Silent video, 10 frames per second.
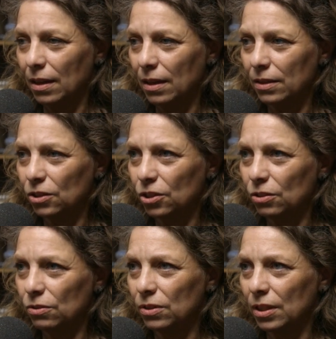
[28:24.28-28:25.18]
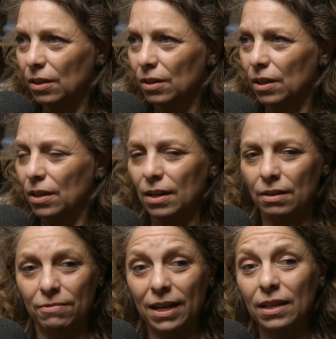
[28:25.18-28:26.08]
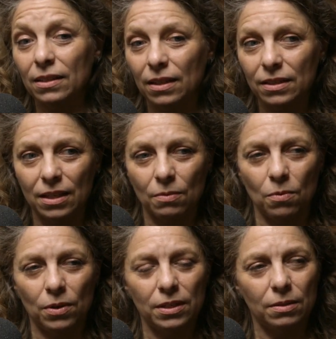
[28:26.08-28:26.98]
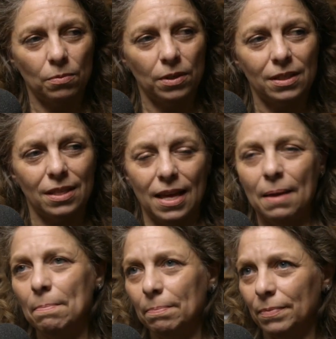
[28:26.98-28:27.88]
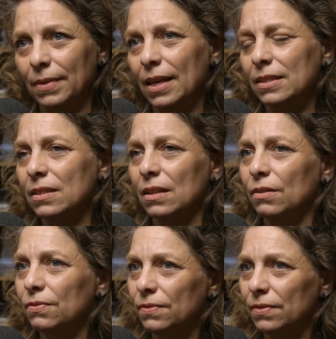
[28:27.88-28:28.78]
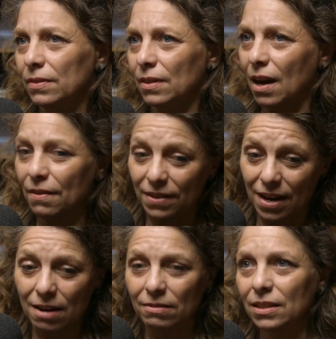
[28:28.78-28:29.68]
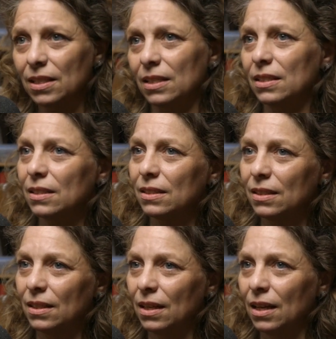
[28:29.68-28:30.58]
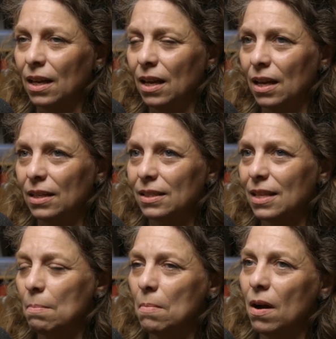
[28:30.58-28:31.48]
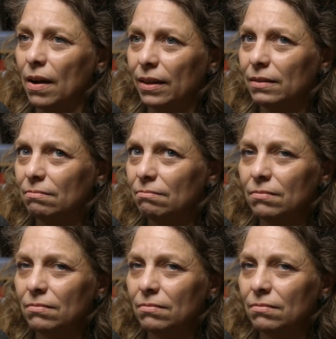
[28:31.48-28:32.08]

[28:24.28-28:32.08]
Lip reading: And choosing, and recognizing what is their stuff that I've inherited. And is that mine?